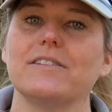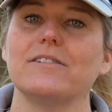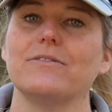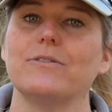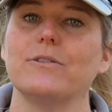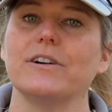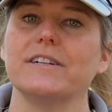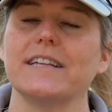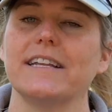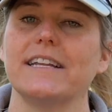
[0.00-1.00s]
to look for
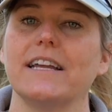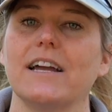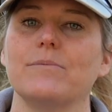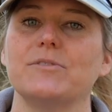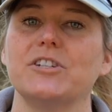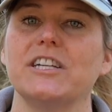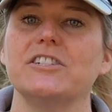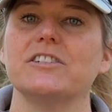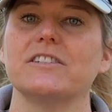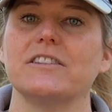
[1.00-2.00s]
is any um,
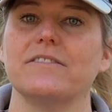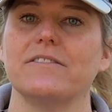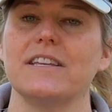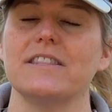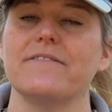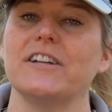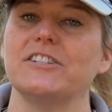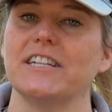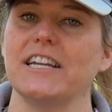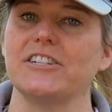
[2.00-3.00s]
changes in the, in the
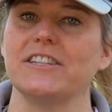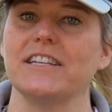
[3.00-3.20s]
vegetation